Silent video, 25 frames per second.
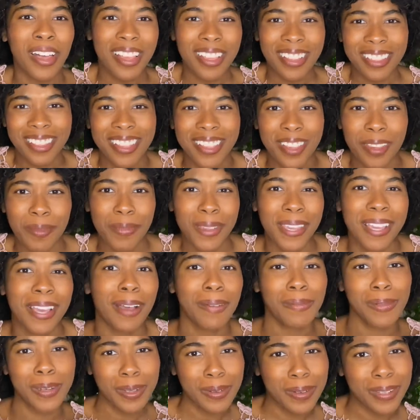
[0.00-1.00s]
look at me,
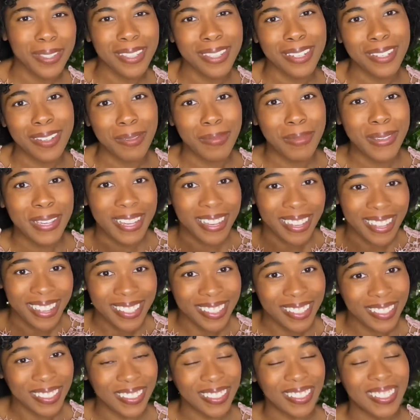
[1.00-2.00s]
I'm doing the Tamia
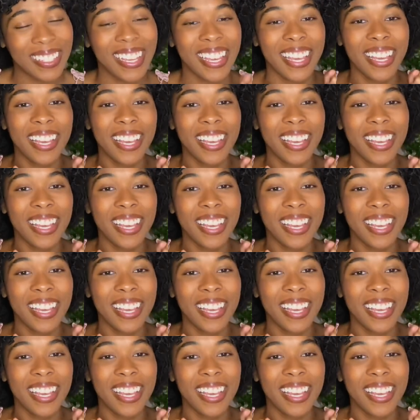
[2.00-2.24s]
hustle.